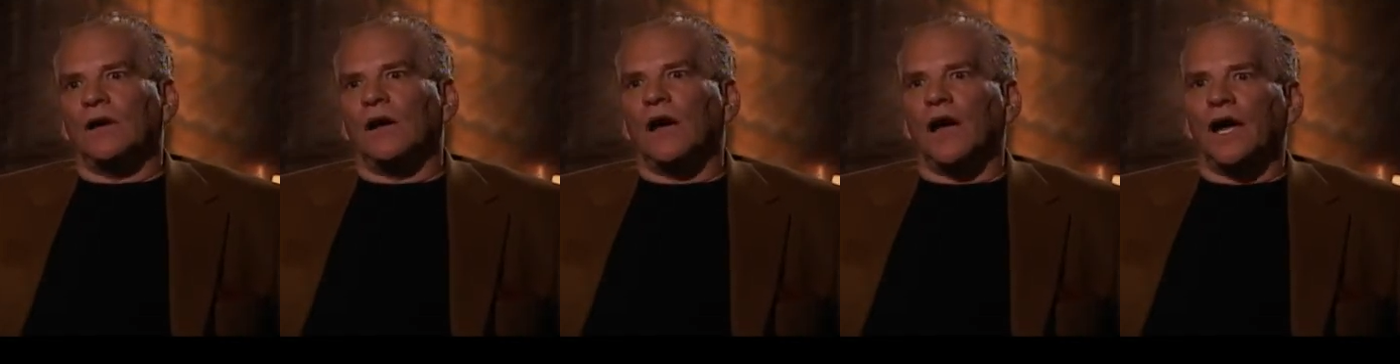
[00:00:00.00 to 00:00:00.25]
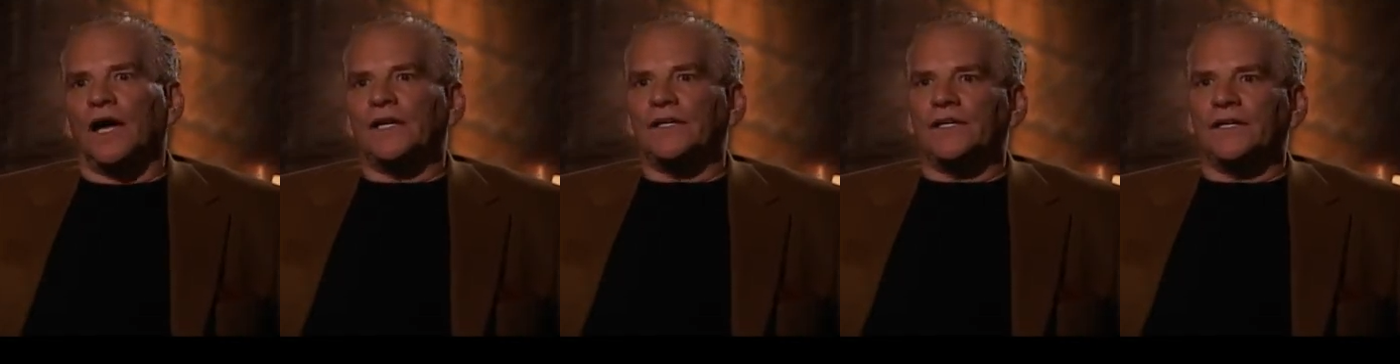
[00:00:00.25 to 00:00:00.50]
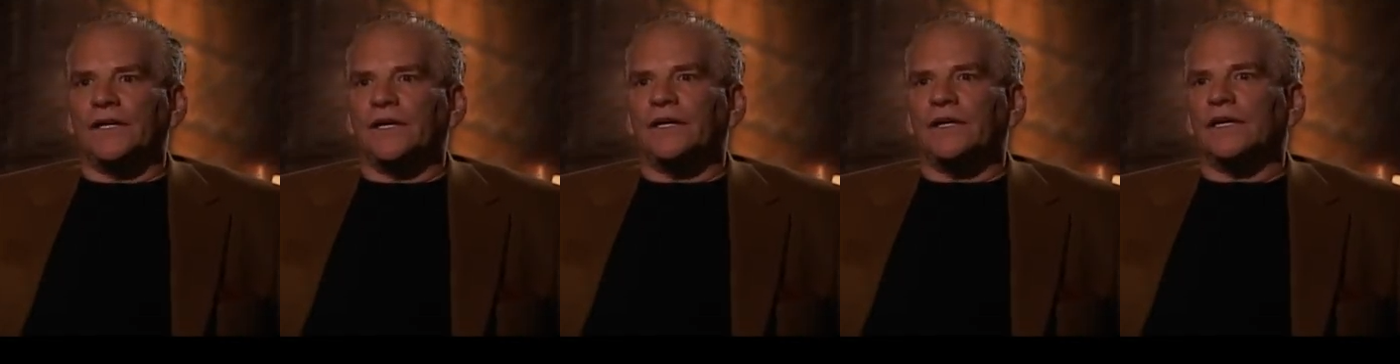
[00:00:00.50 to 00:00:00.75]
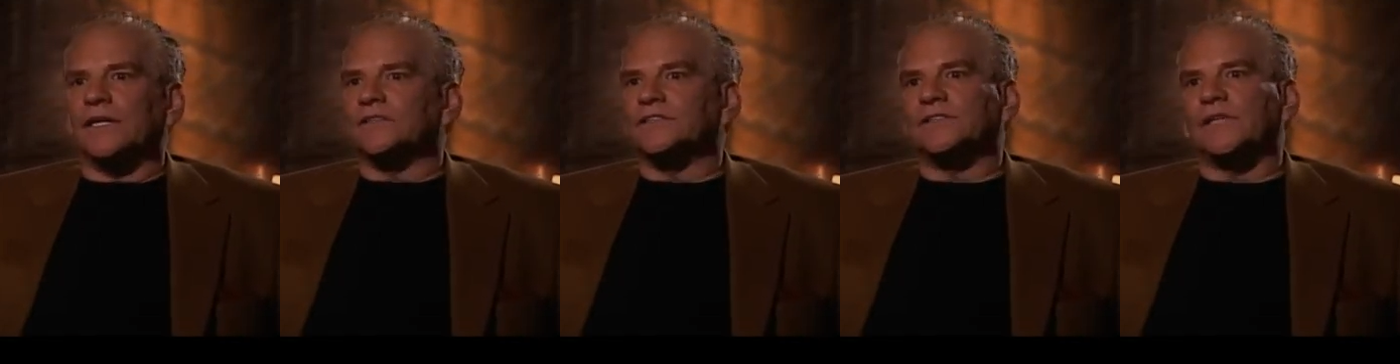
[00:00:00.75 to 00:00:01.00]

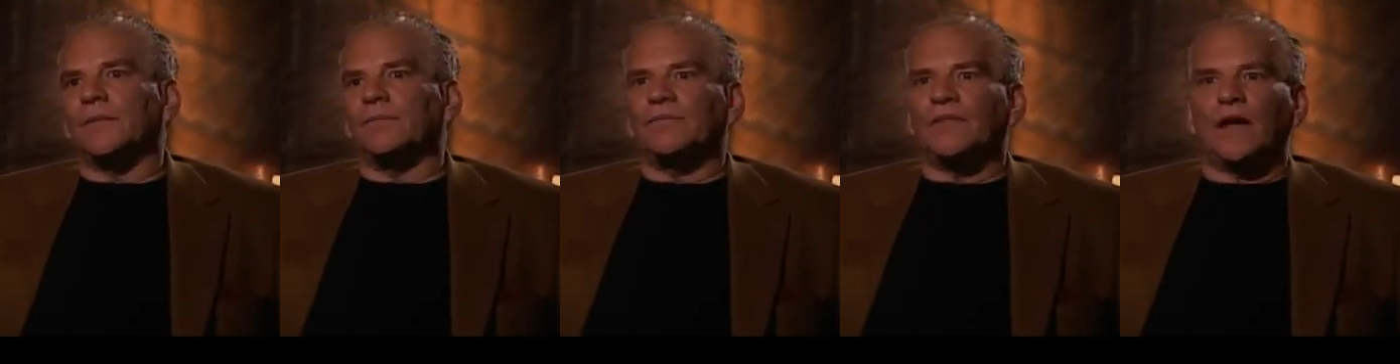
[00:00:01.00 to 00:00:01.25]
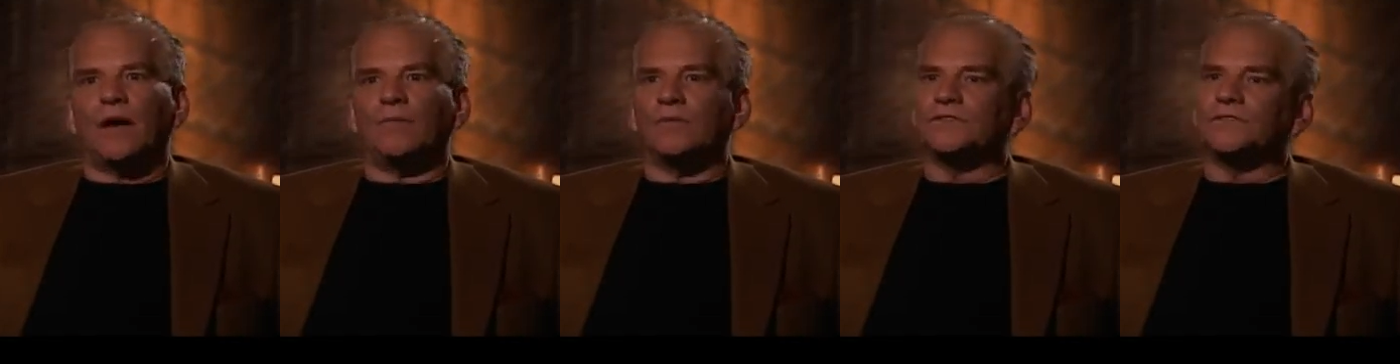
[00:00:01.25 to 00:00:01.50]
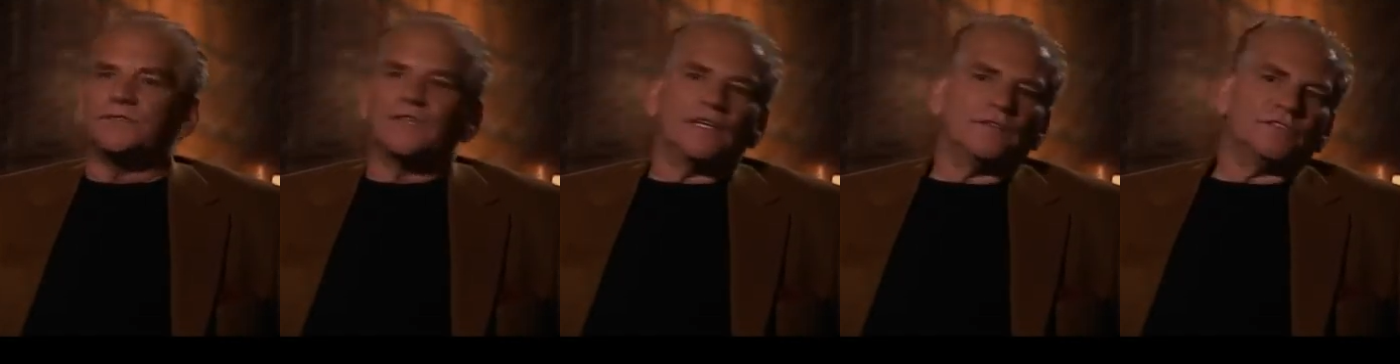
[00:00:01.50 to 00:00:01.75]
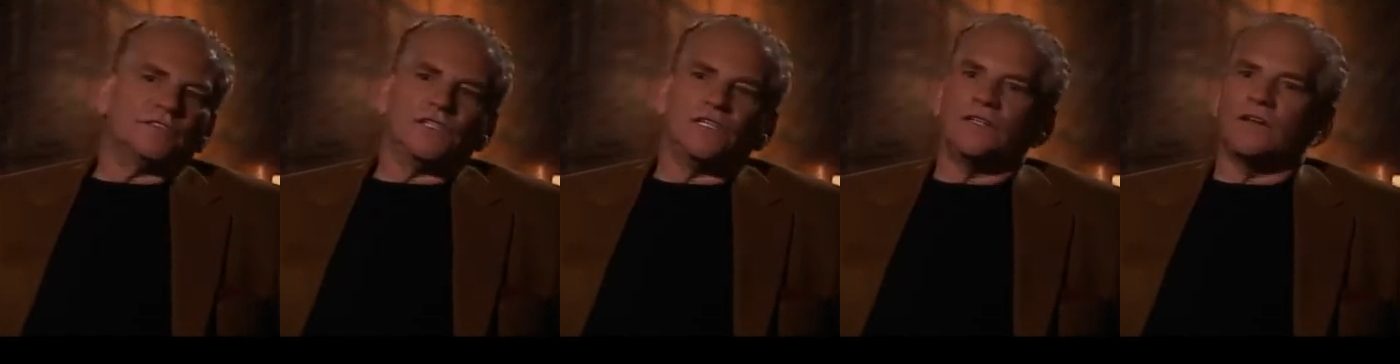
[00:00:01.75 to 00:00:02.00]
idea except that which
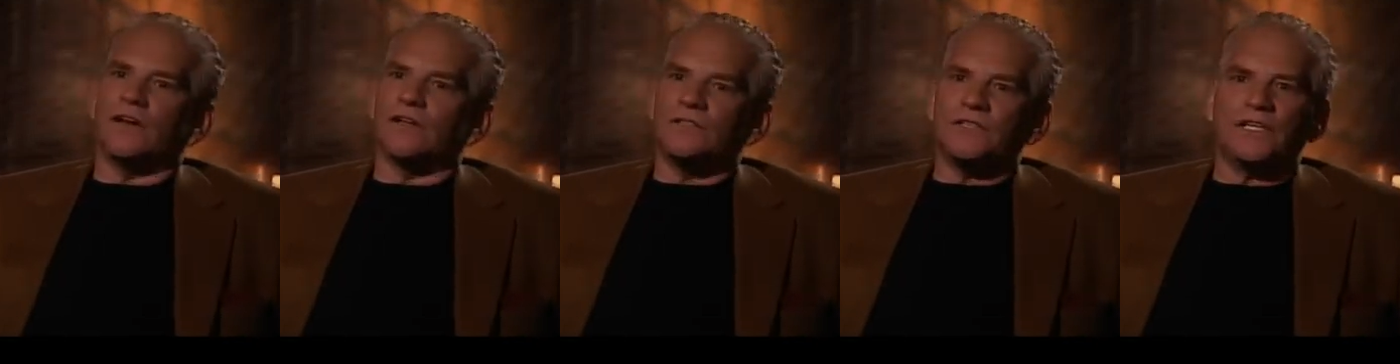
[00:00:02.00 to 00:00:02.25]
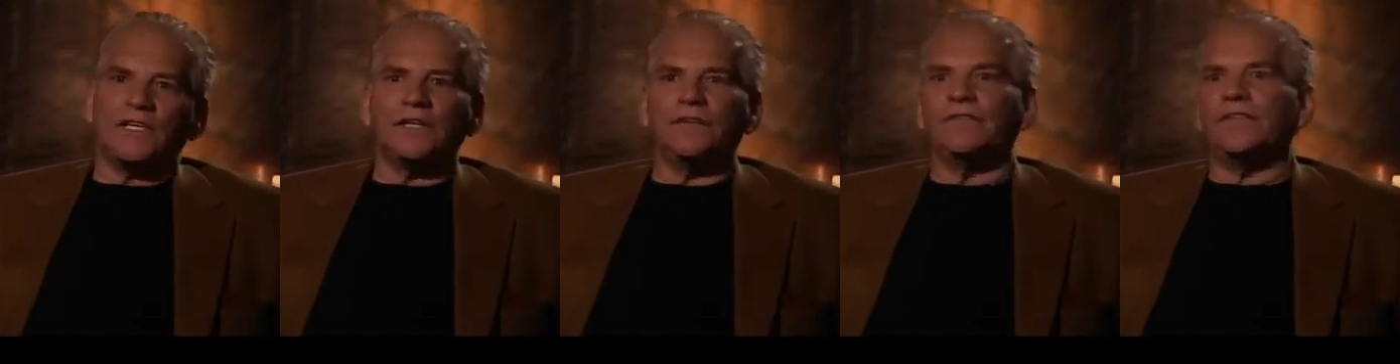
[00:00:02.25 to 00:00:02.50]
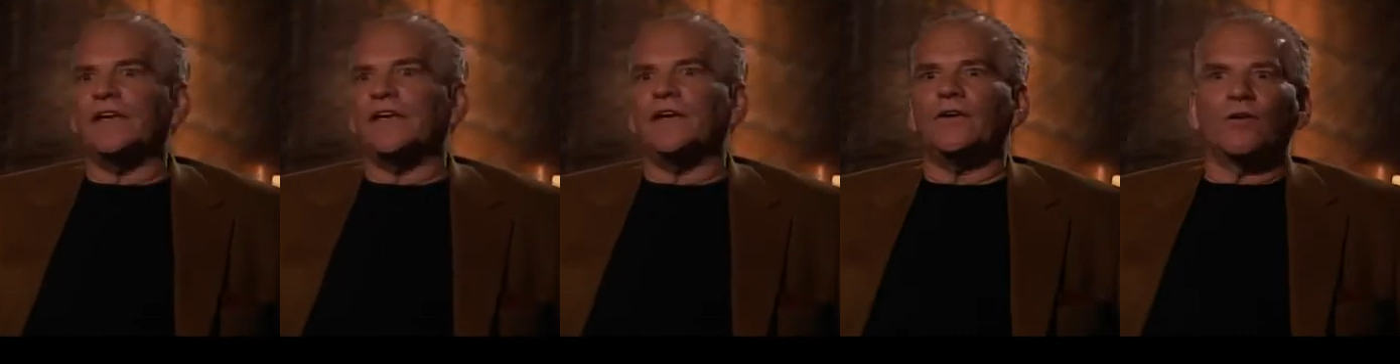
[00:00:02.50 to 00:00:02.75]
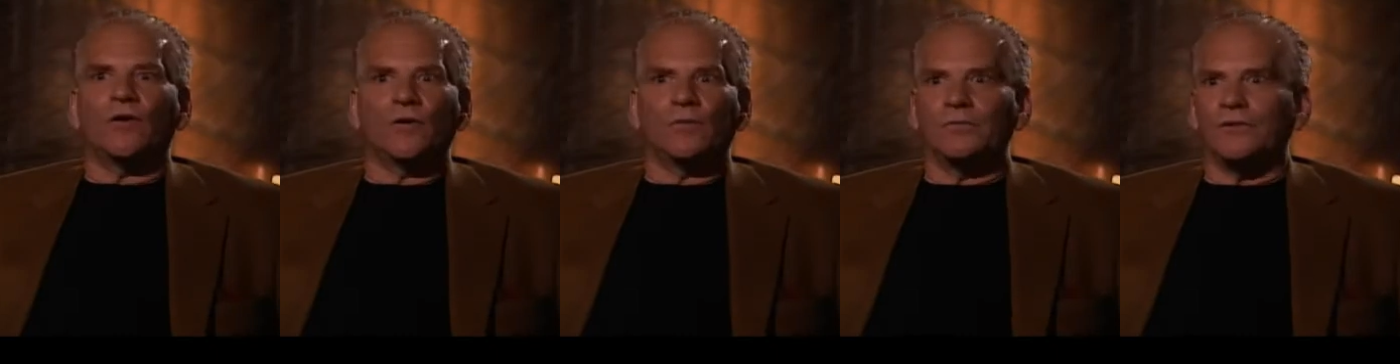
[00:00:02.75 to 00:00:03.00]
they've seen on TV
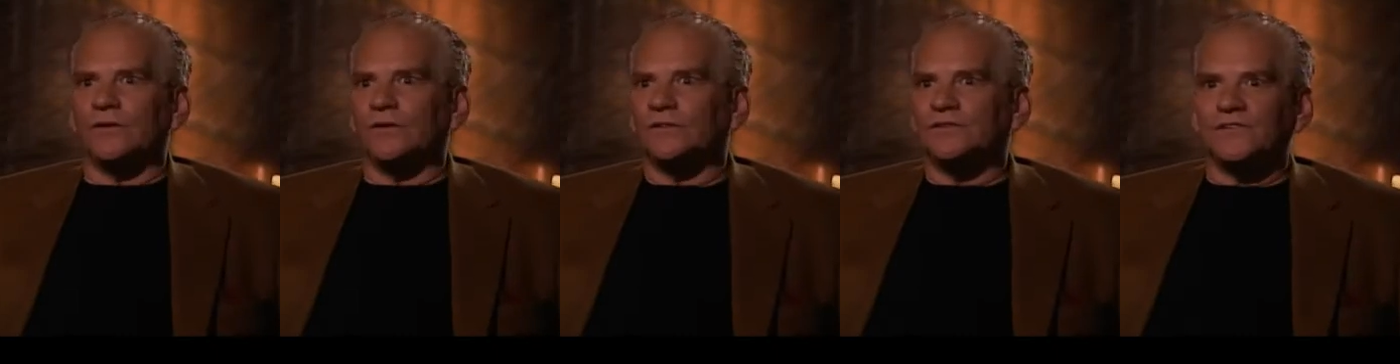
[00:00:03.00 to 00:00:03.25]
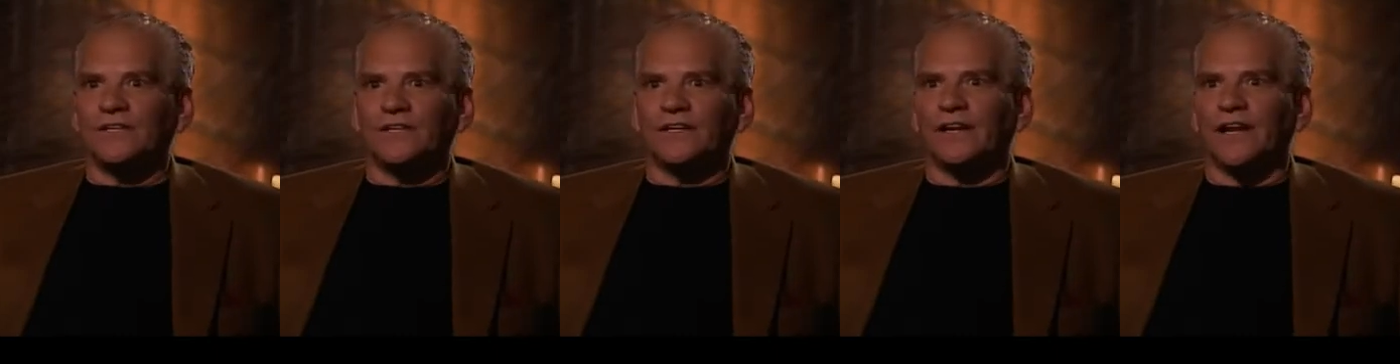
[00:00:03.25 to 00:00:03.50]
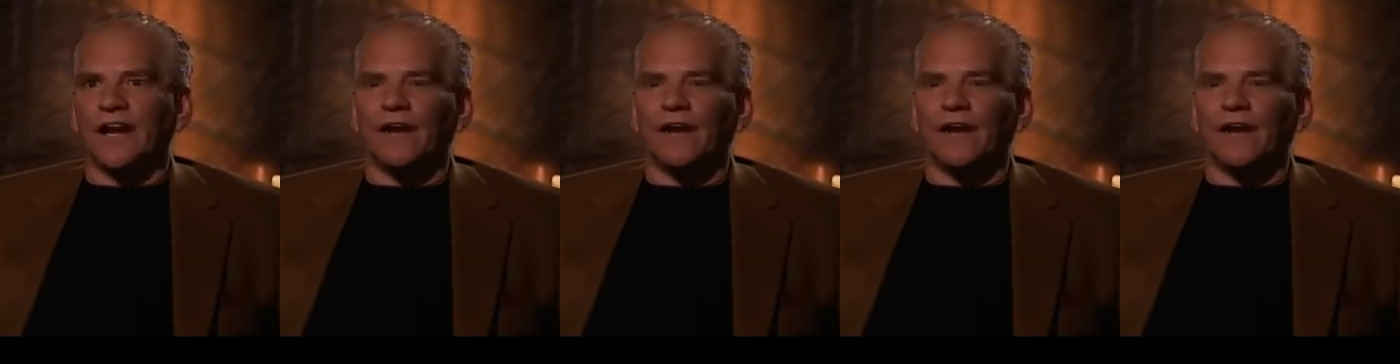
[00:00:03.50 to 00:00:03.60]
or music.